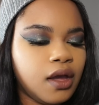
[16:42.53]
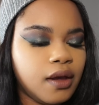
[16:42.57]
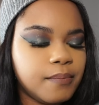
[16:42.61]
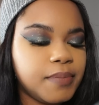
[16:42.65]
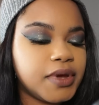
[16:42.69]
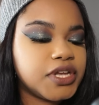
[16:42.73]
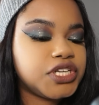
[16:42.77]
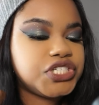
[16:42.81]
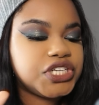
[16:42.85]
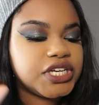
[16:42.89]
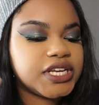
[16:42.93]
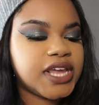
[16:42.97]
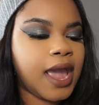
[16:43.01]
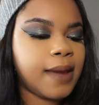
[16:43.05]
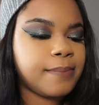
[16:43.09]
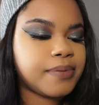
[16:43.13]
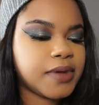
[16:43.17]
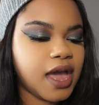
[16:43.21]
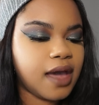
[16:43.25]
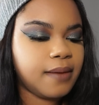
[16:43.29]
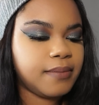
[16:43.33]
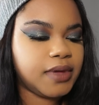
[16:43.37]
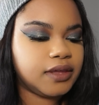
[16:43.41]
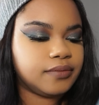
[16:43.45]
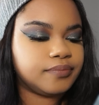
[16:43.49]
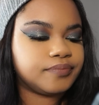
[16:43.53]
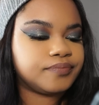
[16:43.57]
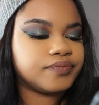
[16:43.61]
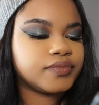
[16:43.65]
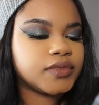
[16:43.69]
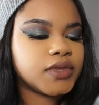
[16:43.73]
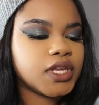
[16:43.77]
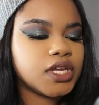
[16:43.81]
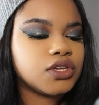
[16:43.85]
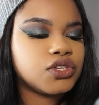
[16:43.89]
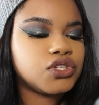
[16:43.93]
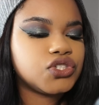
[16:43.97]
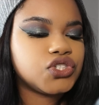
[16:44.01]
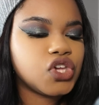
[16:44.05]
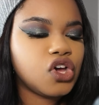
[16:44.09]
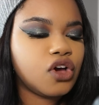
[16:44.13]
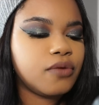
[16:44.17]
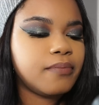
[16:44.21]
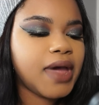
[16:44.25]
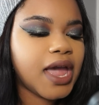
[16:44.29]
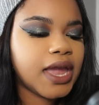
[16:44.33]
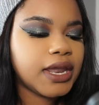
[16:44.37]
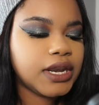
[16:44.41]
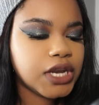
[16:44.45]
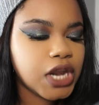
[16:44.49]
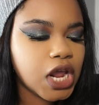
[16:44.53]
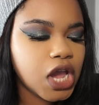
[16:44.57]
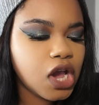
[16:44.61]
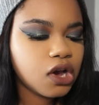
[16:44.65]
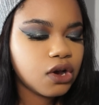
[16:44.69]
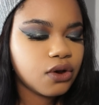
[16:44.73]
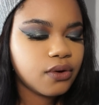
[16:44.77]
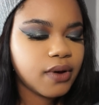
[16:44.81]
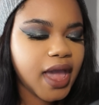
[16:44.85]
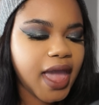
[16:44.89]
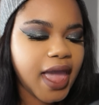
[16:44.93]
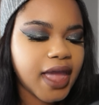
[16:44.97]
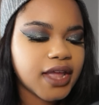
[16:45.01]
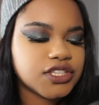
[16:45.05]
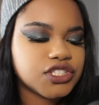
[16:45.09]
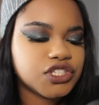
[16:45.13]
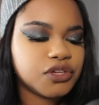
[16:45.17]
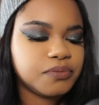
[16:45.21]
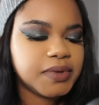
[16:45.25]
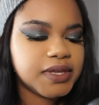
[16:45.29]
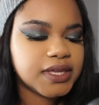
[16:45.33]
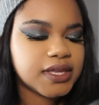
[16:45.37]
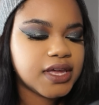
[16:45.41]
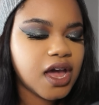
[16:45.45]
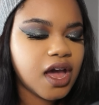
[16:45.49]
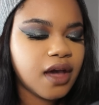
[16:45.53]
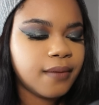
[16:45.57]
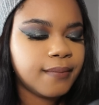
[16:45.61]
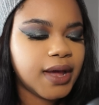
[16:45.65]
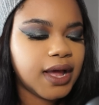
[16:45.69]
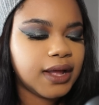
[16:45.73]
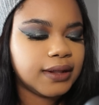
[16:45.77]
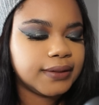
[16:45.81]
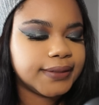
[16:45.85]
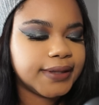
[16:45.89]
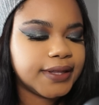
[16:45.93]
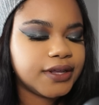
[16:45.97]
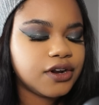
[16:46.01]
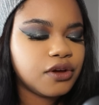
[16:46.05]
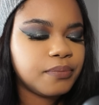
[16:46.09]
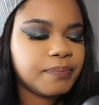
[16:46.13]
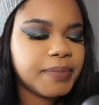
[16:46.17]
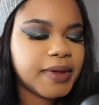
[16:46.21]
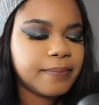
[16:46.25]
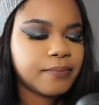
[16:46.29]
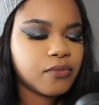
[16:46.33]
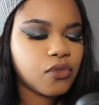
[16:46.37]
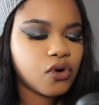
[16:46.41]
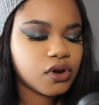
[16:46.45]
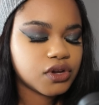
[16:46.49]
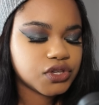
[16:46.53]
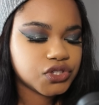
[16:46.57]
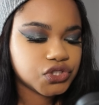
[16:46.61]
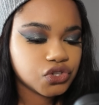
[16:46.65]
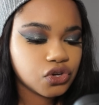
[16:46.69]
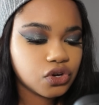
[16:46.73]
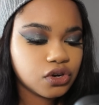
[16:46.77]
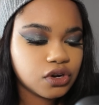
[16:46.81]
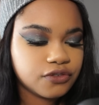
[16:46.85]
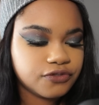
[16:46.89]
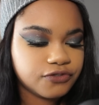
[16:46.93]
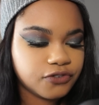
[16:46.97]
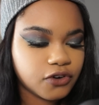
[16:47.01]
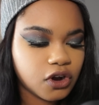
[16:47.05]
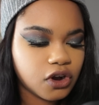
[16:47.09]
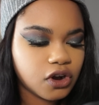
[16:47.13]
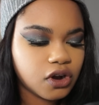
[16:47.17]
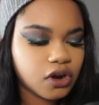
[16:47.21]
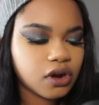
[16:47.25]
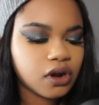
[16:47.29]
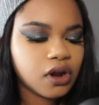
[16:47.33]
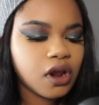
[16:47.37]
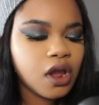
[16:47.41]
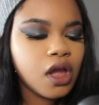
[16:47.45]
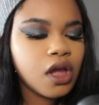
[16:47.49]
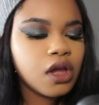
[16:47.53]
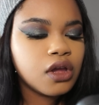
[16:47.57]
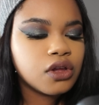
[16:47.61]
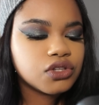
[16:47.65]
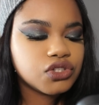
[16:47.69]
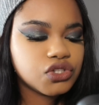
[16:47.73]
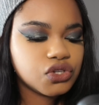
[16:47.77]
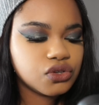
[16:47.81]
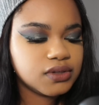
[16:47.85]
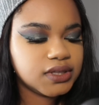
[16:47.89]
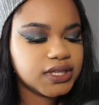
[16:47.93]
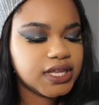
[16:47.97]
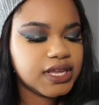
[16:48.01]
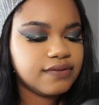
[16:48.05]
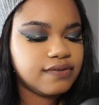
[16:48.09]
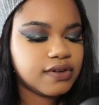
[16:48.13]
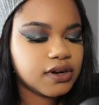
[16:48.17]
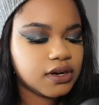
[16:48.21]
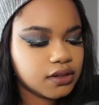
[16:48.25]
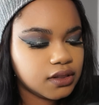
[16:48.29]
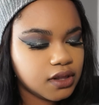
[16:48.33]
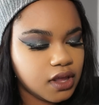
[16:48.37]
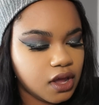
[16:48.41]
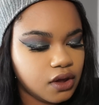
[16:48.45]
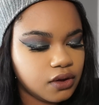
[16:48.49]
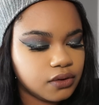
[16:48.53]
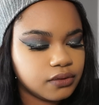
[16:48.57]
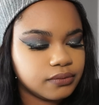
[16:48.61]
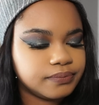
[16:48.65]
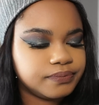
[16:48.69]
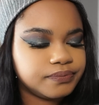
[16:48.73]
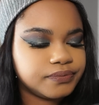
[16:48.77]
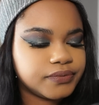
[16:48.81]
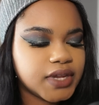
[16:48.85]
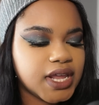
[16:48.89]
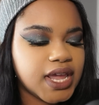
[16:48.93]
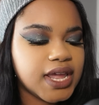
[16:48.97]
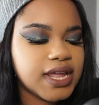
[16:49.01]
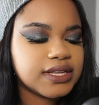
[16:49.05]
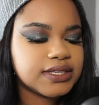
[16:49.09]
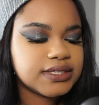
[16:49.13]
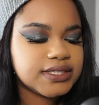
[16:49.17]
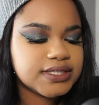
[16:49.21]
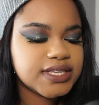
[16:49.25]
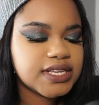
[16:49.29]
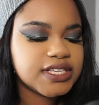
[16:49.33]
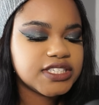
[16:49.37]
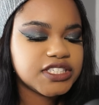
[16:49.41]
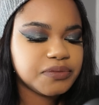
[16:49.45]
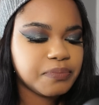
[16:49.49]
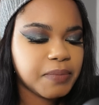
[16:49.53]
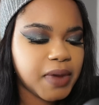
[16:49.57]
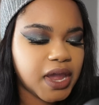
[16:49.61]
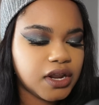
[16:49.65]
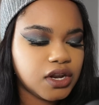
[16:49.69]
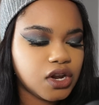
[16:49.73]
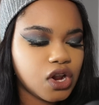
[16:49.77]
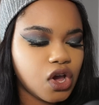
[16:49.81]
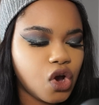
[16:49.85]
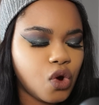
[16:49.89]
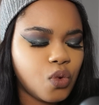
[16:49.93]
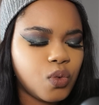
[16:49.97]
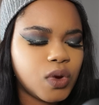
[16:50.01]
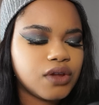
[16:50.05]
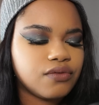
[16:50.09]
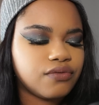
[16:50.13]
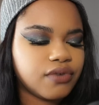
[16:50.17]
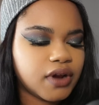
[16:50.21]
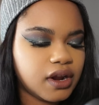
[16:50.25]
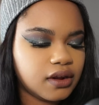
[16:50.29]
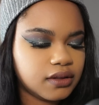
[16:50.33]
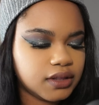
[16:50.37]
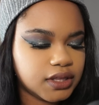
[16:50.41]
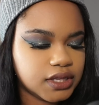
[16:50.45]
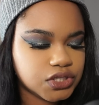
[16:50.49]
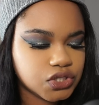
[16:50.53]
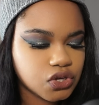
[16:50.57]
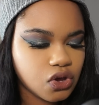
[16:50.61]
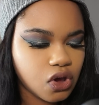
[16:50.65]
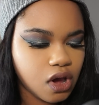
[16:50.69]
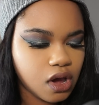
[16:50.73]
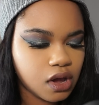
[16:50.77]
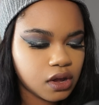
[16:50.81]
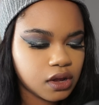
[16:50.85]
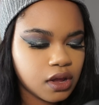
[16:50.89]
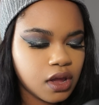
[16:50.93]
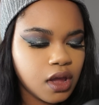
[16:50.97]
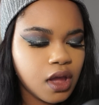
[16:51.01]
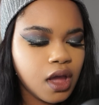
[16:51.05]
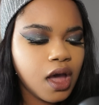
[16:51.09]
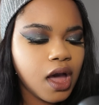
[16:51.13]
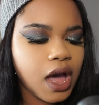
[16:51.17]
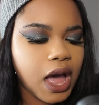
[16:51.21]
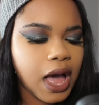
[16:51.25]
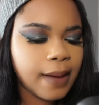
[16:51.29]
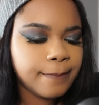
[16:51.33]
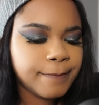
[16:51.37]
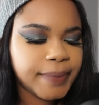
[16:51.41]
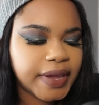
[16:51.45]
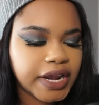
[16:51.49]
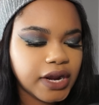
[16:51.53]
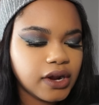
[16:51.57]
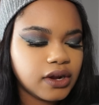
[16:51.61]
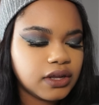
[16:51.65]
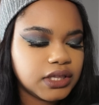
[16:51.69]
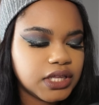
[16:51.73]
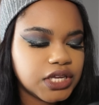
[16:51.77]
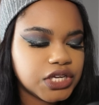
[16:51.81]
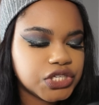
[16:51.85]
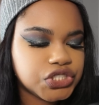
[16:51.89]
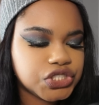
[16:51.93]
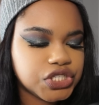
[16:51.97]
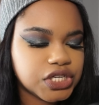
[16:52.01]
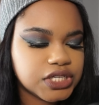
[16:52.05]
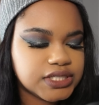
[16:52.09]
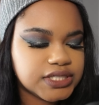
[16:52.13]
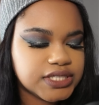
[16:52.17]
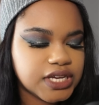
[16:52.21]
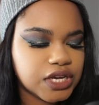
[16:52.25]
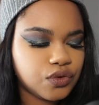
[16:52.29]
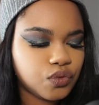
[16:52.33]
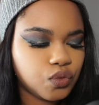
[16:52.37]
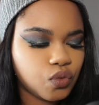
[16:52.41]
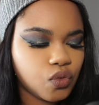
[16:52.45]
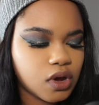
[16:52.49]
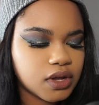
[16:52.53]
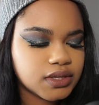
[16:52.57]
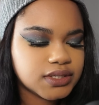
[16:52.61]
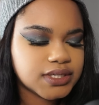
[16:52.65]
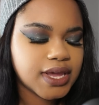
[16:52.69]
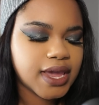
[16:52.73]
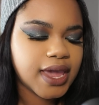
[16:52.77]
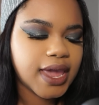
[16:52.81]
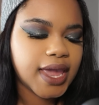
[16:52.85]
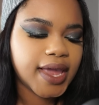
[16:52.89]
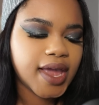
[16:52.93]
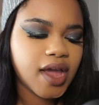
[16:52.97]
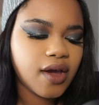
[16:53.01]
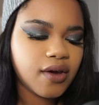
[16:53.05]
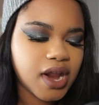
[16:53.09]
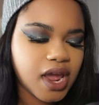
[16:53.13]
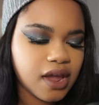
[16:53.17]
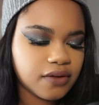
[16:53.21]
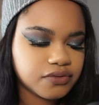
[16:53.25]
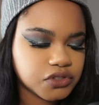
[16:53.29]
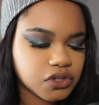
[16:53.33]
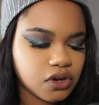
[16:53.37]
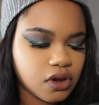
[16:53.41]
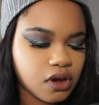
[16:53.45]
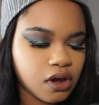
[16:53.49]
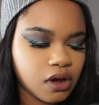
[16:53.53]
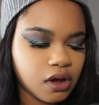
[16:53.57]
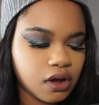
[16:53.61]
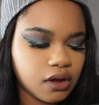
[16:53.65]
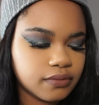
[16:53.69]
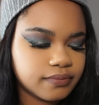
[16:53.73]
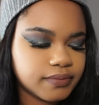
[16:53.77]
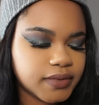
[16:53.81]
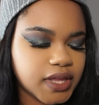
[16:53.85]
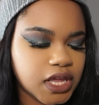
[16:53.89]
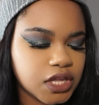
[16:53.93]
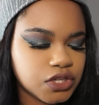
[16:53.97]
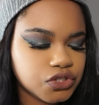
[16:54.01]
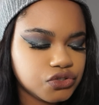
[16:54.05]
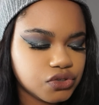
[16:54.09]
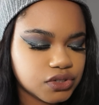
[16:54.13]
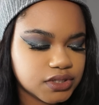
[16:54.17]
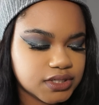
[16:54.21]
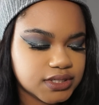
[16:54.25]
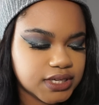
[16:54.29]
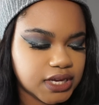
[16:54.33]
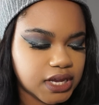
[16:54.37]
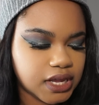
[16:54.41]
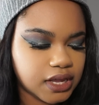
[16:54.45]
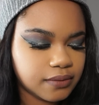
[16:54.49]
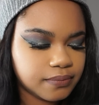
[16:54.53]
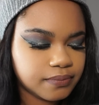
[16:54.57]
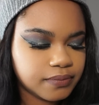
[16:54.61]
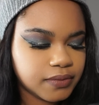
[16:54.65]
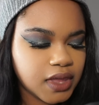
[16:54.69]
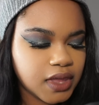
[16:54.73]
But she kept coming. So my no had to become a little bit more assertive for her to leave it alone. And since my no, we rarely talk. Apparently she didn't want to hang out after all. Interesting.